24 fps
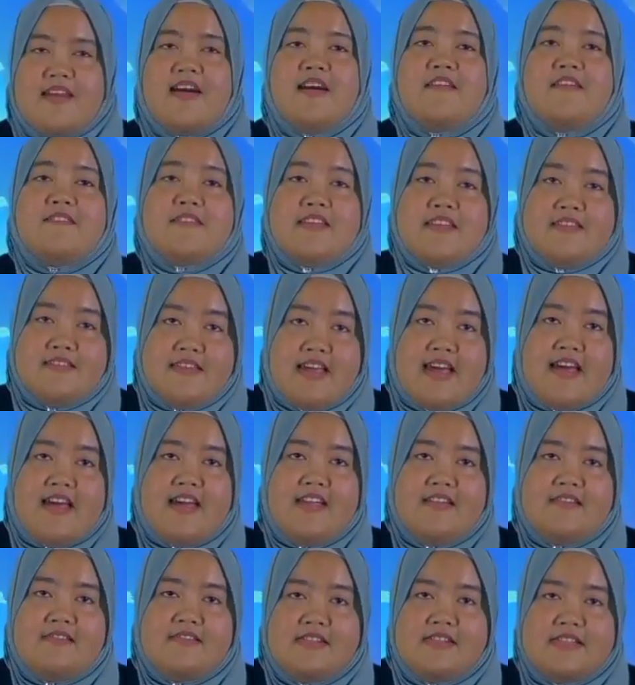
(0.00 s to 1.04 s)
After
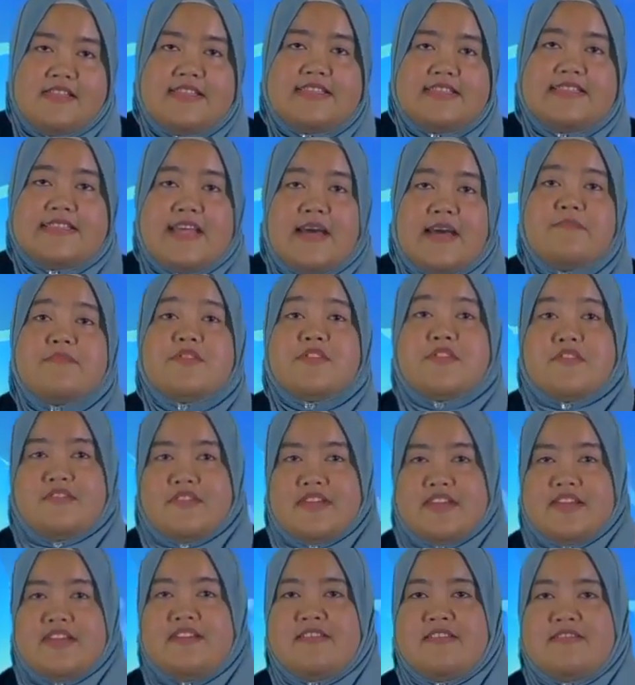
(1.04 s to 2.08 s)
that, in step
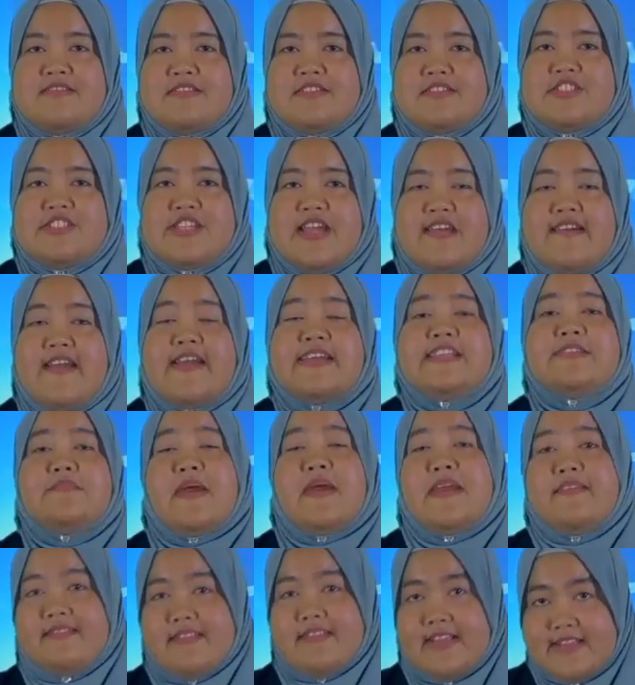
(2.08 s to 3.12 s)
3, share
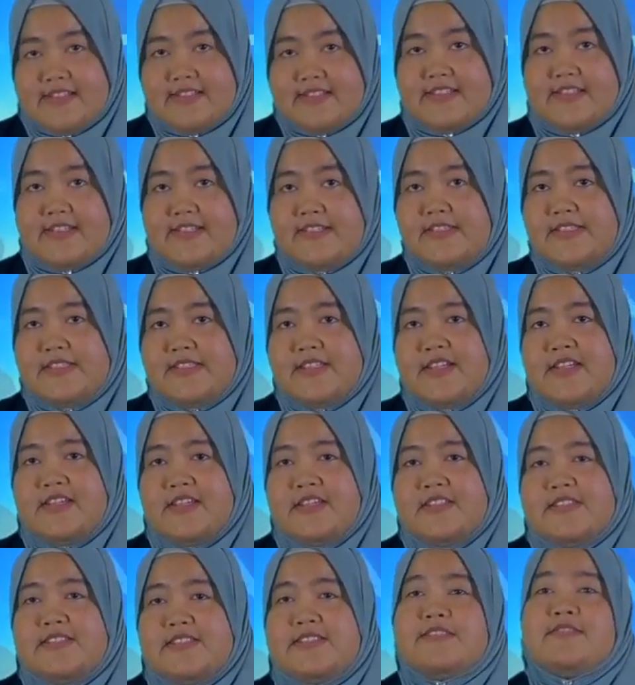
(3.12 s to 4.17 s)
expectations,
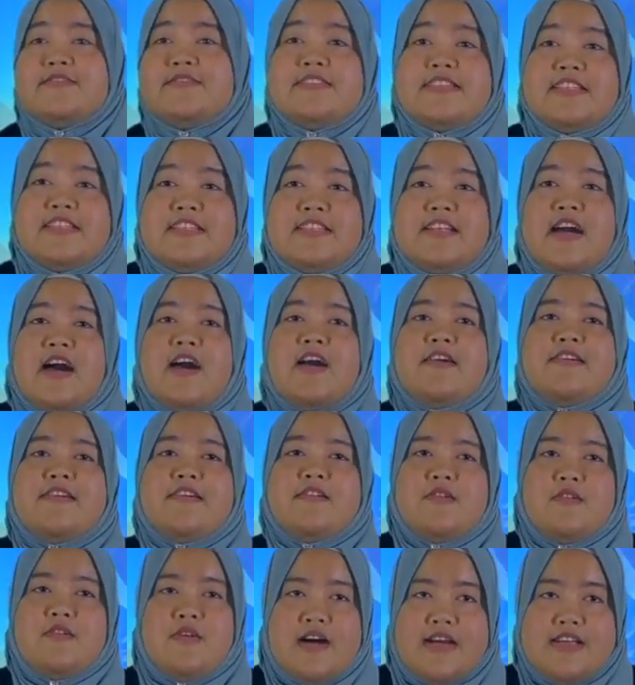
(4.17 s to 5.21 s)
students are
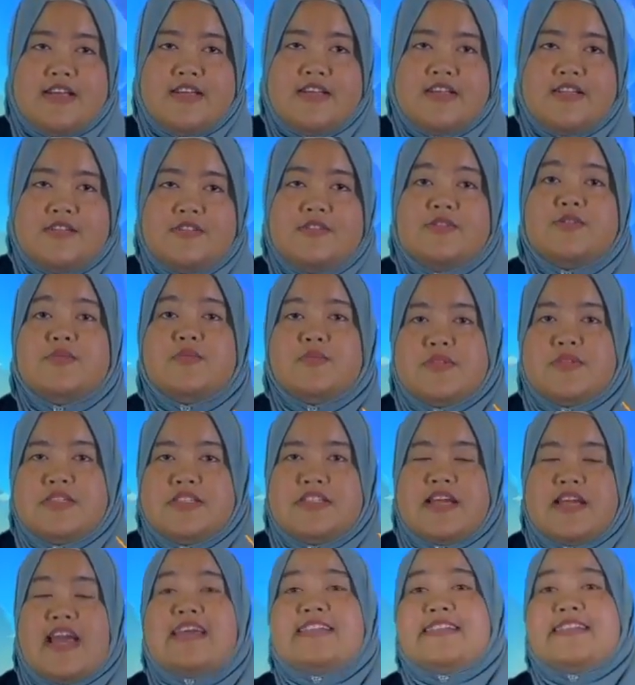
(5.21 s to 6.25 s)
required to
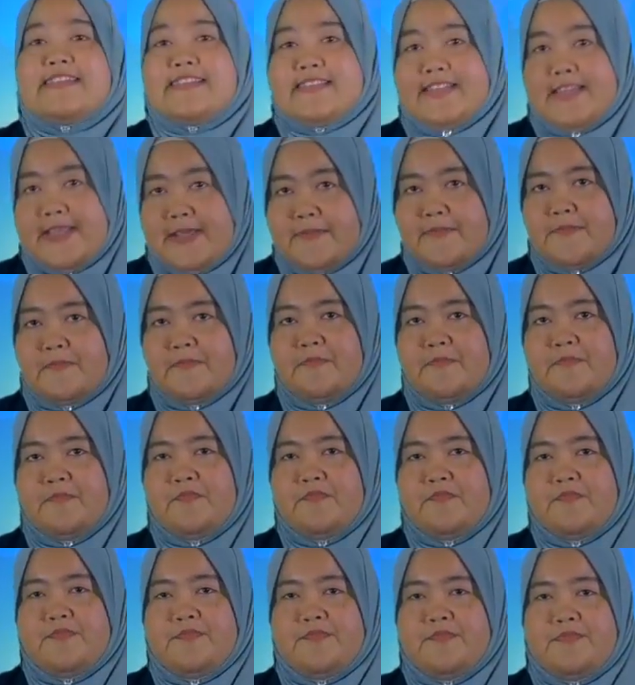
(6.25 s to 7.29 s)
work as a team.
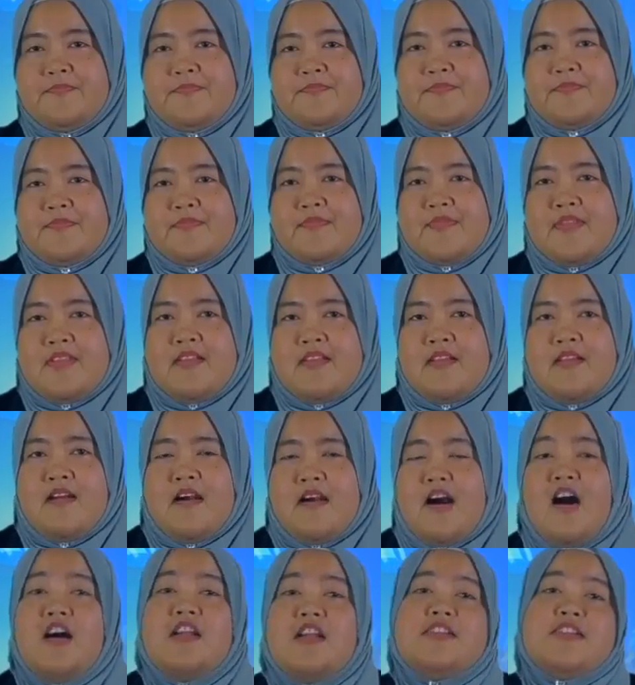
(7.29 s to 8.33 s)

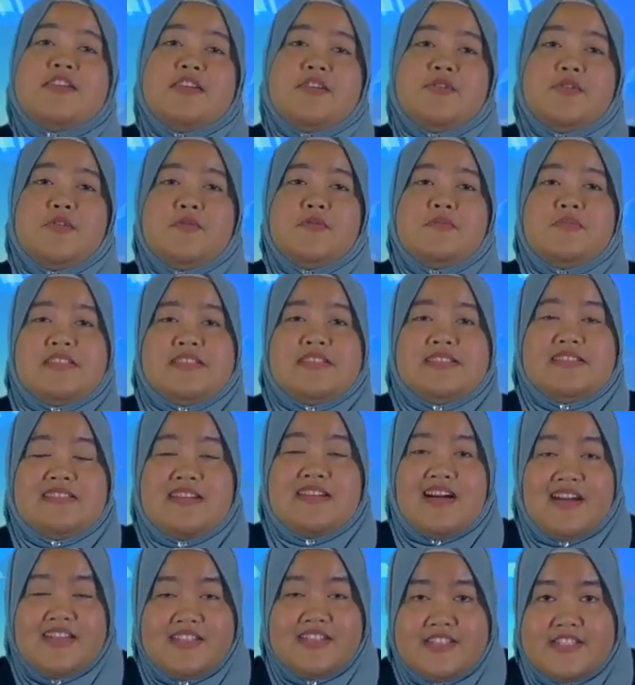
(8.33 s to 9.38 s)
All the group
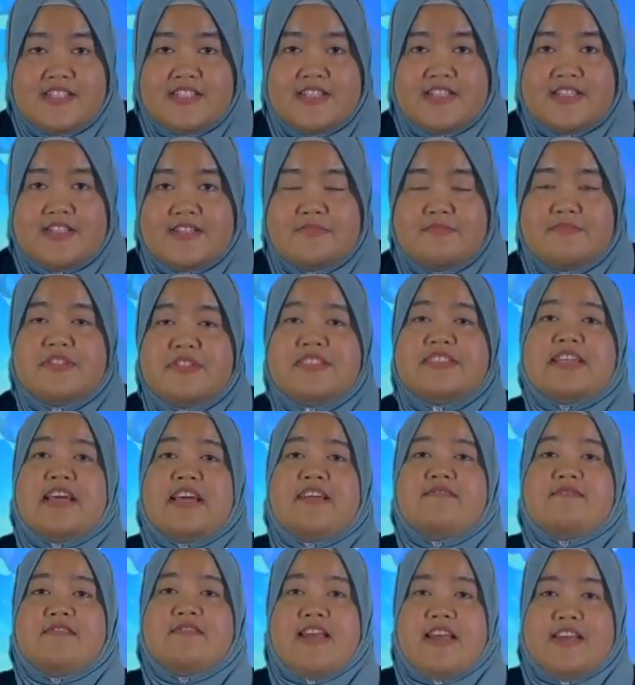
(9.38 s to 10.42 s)
discussion,
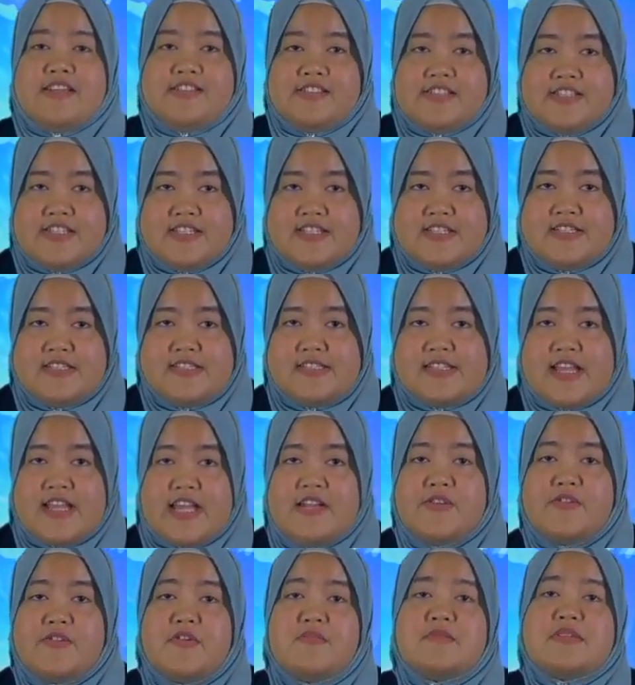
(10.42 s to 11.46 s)
presentations,
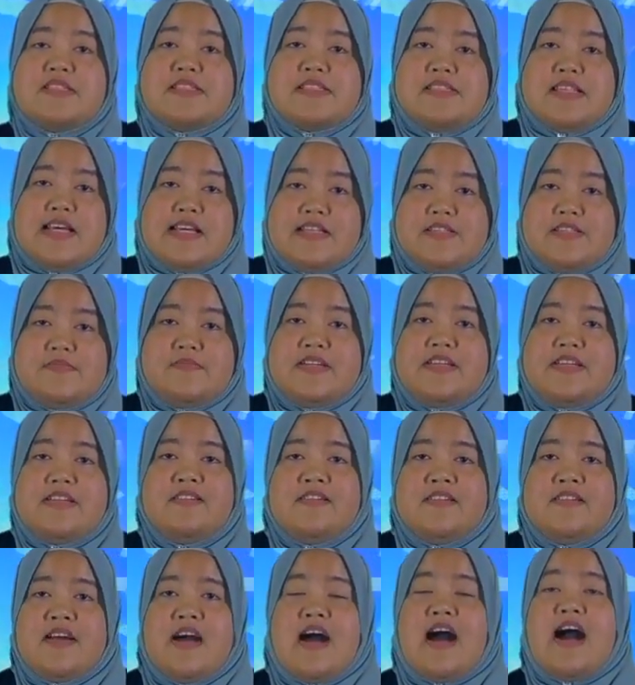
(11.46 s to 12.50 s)
and group
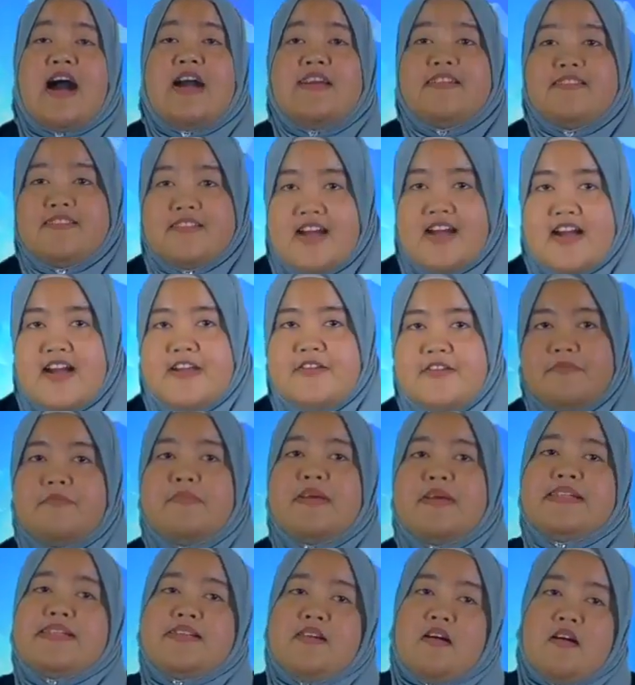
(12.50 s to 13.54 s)
assessment are done
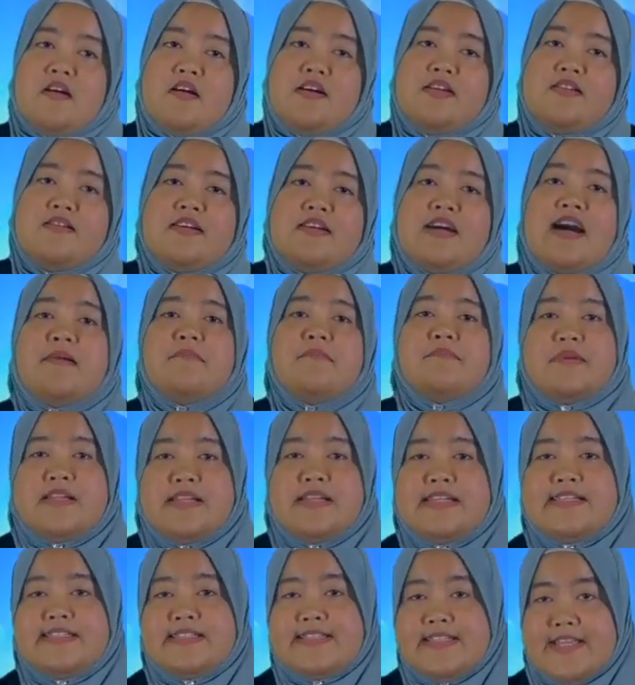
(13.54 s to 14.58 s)
based on
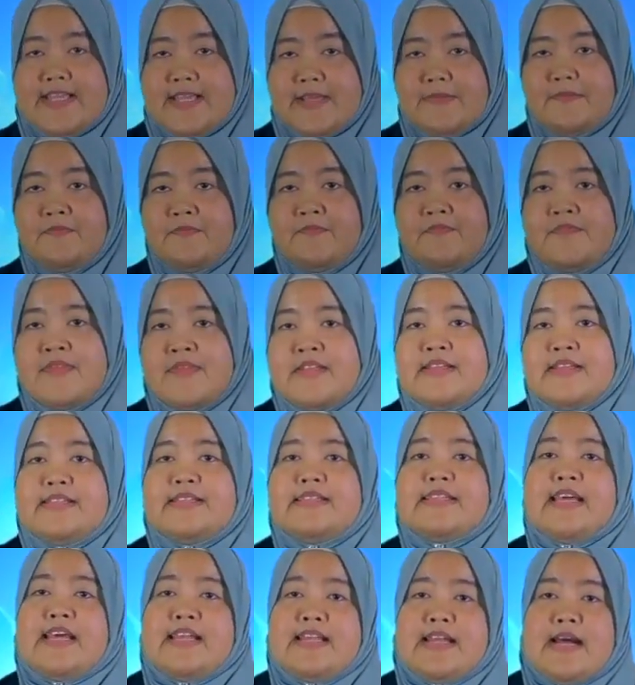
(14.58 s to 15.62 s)
company's name
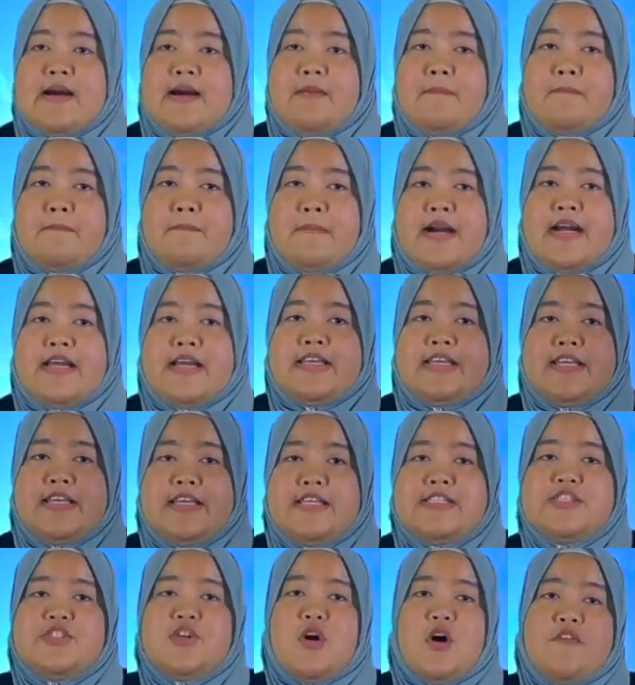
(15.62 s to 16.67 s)
set up by
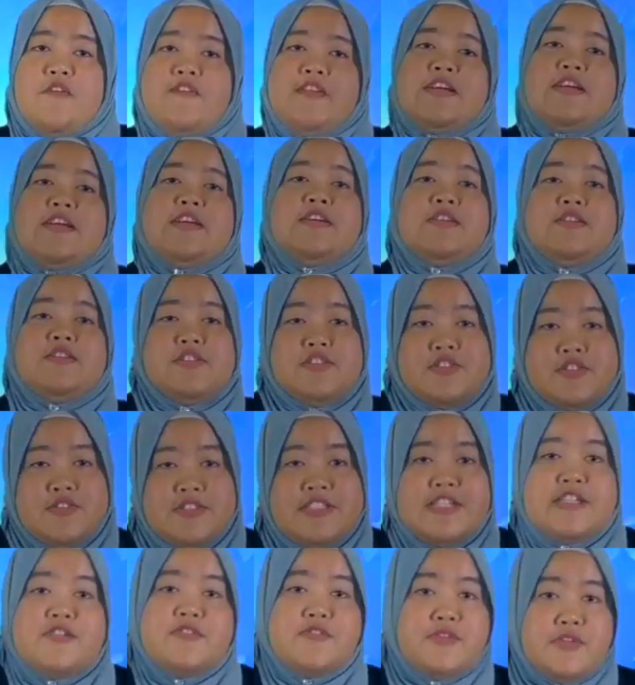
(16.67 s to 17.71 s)
each of the
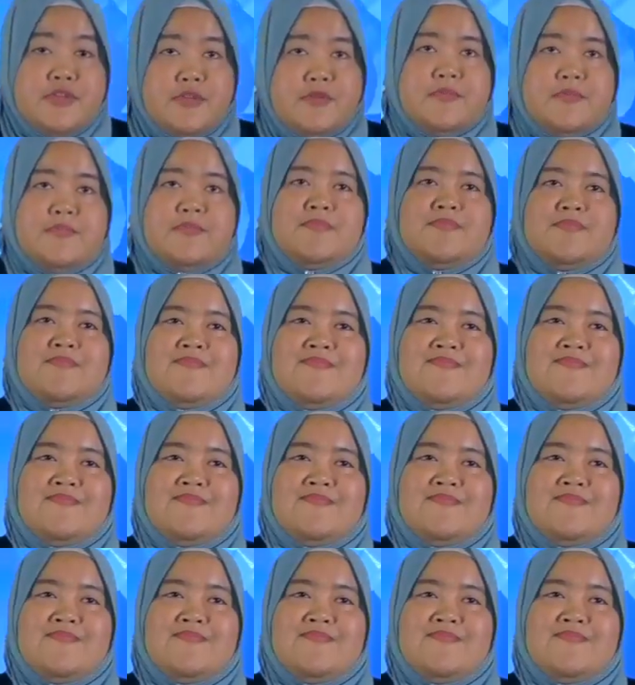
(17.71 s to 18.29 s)
student group.